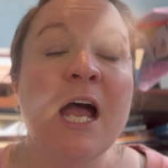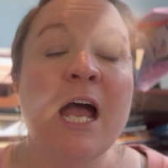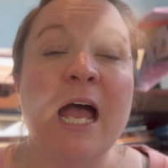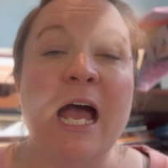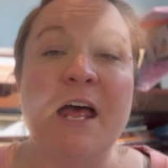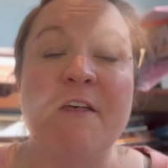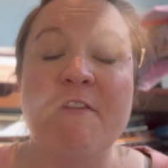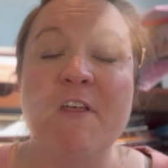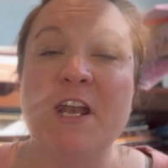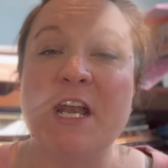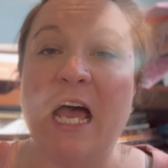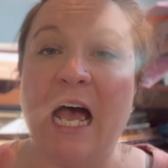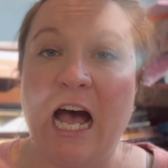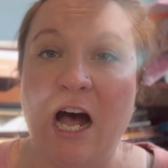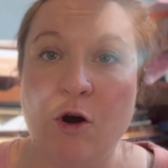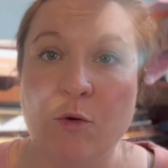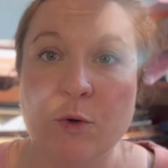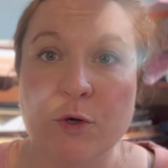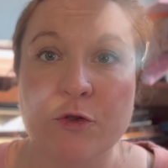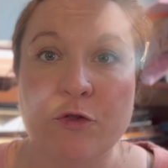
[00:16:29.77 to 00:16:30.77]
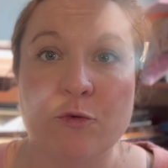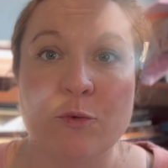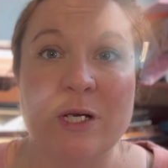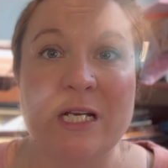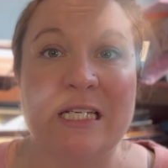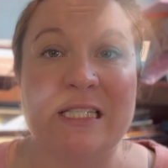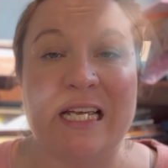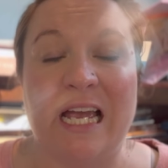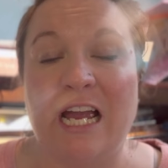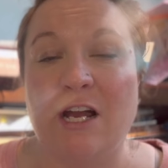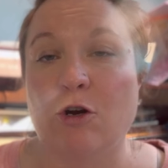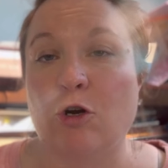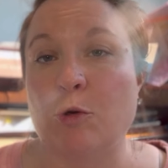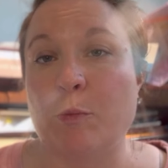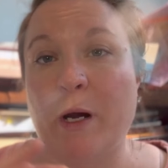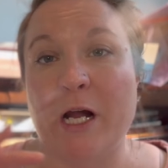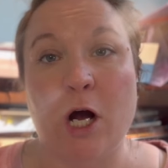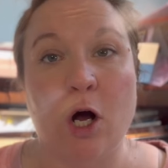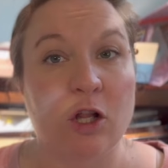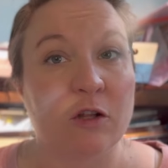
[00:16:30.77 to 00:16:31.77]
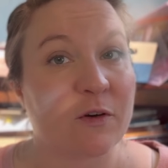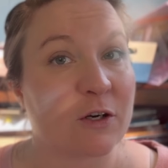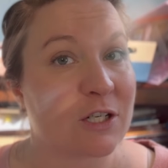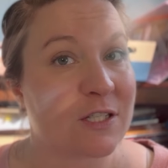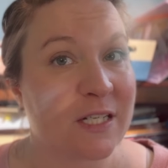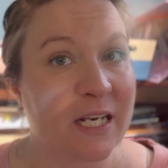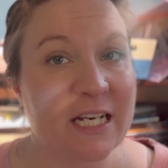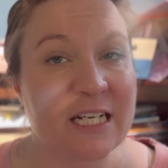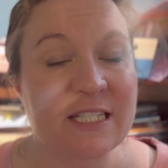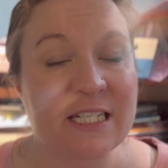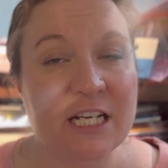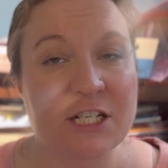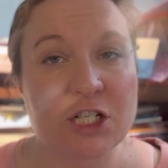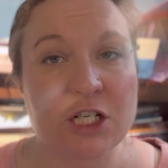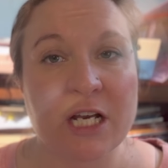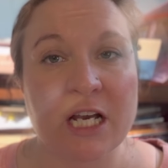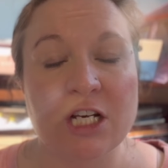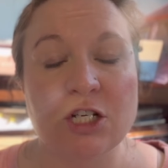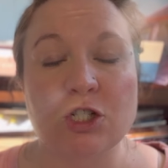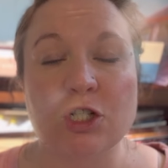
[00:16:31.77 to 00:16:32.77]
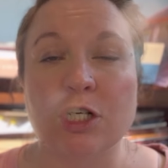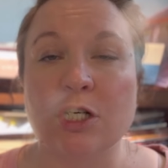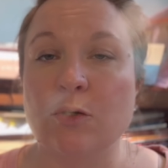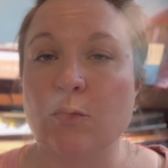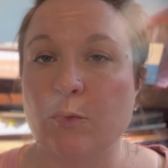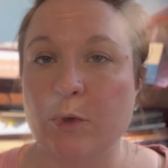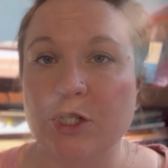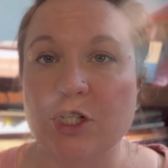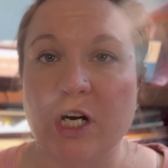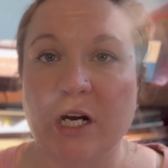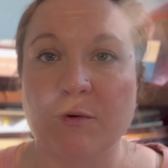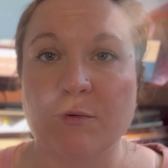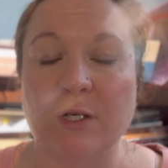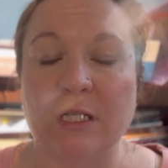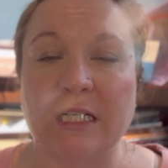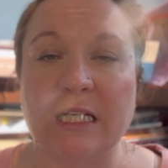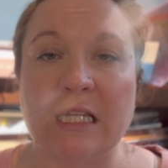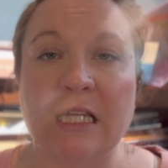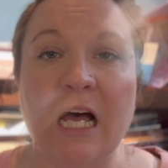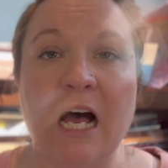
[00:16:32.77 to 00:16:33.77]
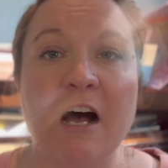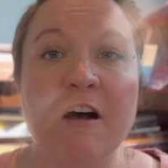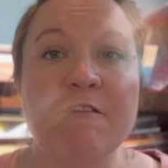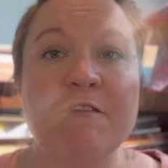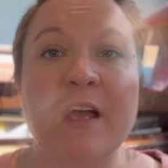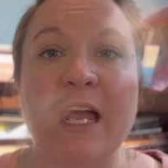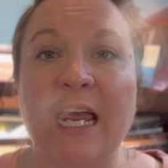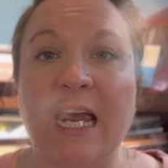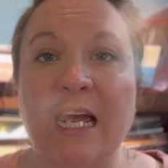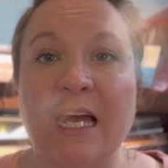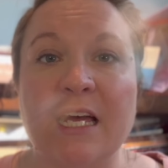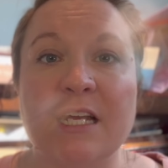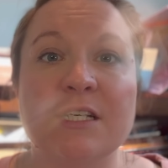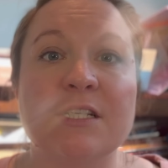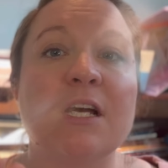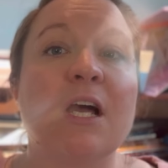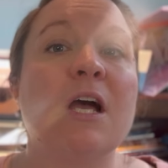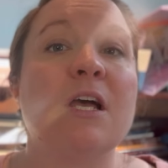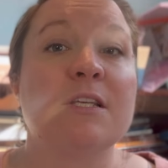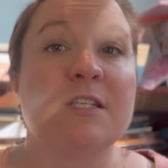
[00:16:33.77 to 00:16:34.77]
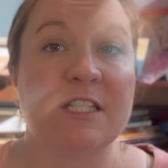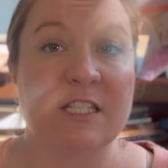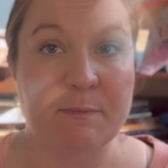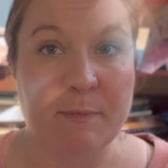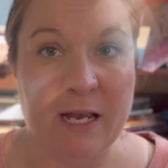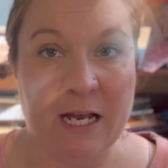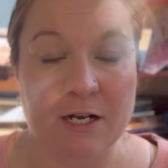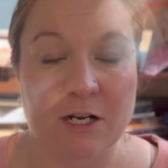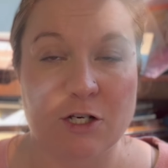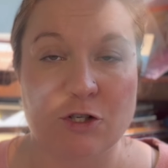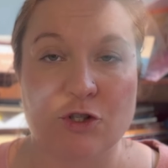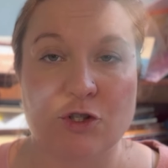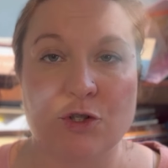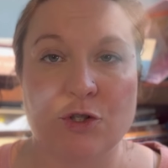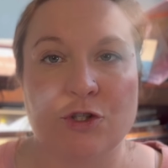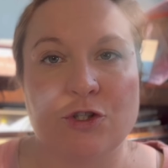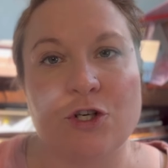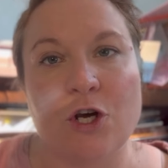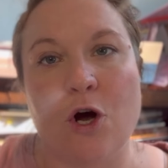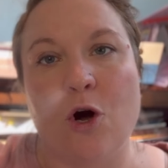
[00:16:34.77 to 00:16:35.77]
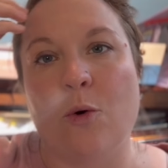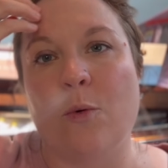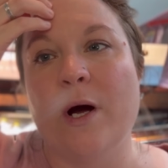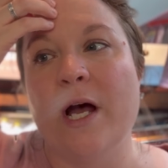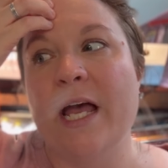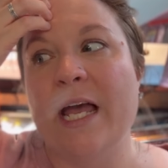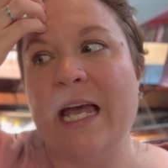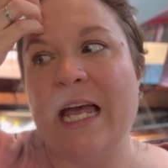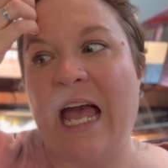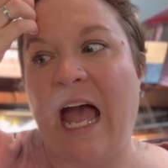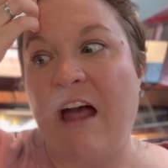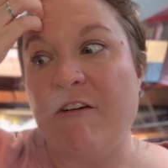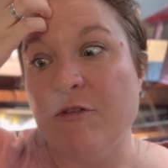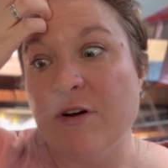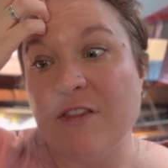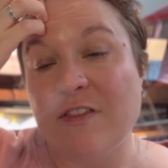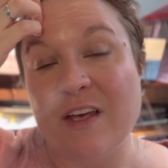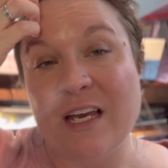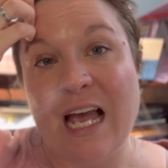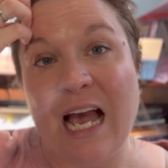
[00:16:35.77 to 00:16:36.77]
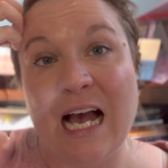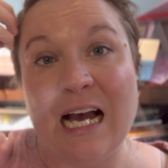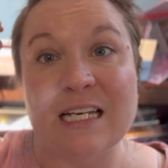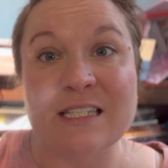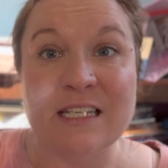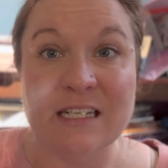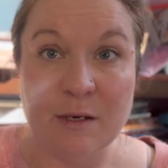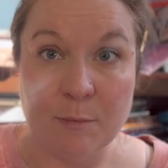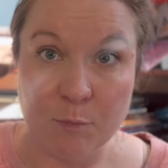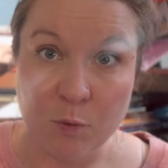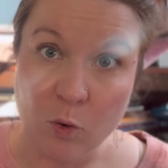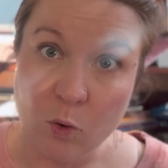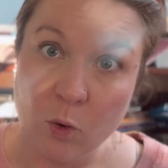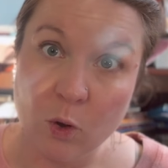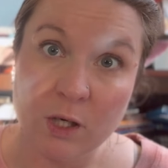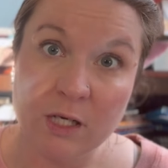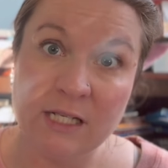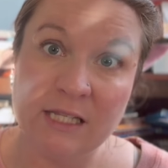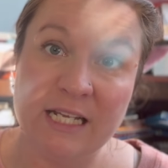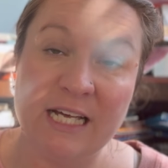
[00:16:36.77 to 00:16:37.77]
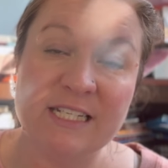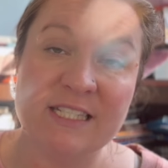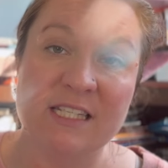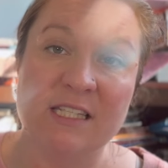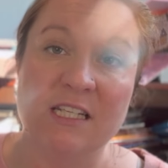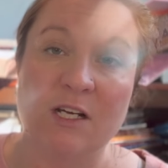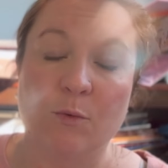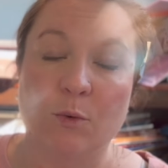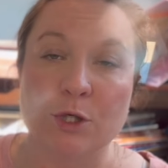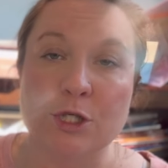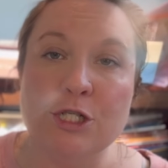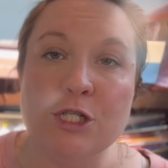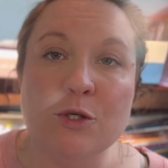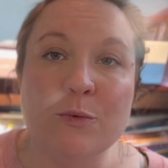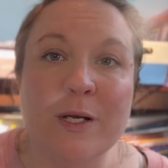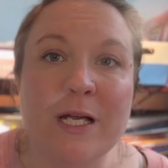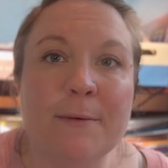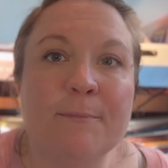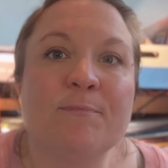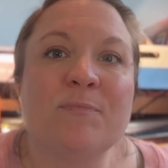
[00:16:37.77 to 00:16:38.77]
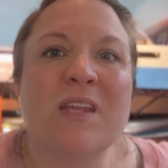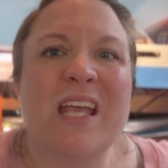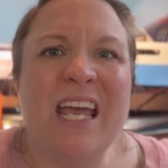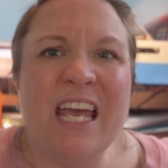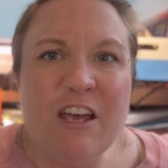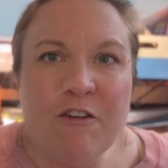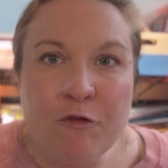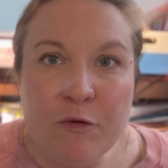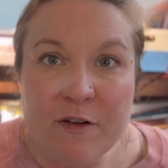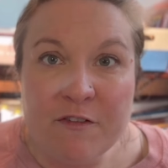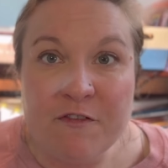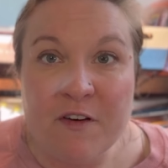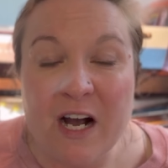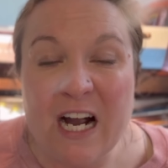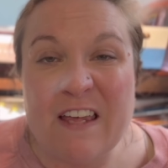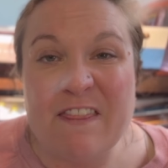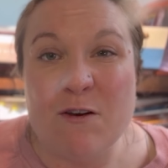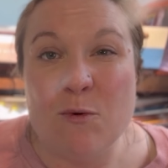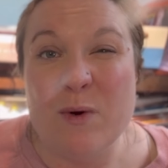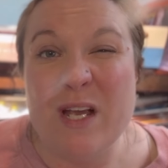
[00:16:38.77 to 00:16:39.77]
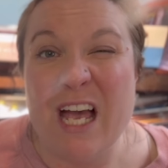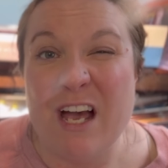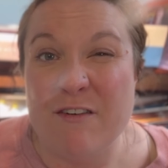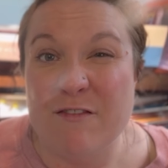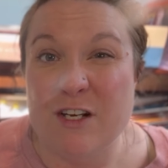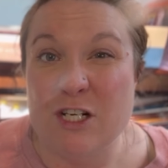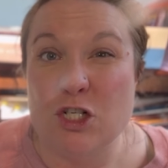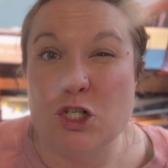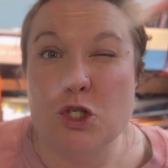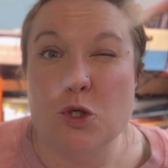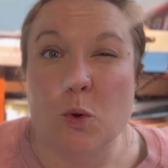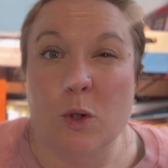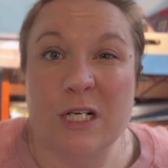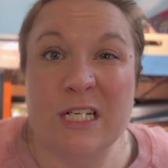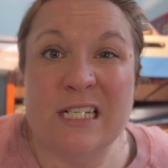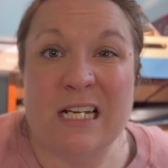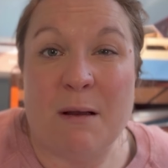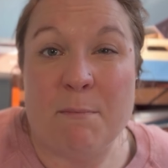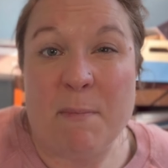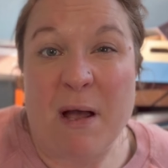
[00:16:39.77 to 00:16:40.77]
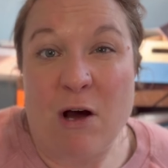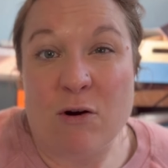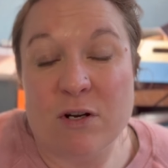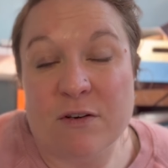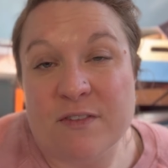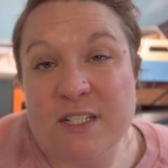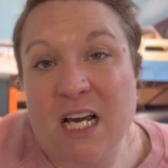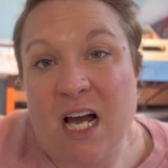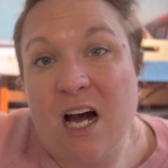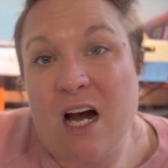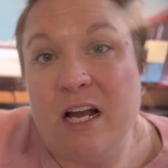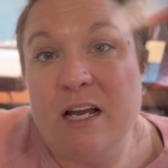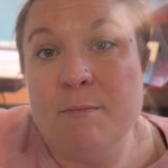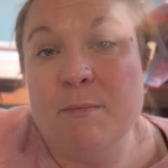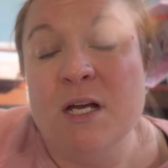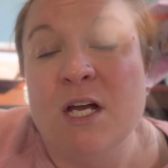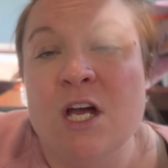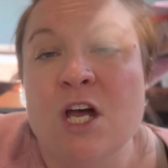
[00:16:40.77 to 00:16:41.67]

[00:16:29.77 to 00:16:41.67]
And then hour 3 is anchored by all of our science education, which I really love, and Spanish. So everything has an important lesson that we're doing. If we find that we have a shortened amount of time,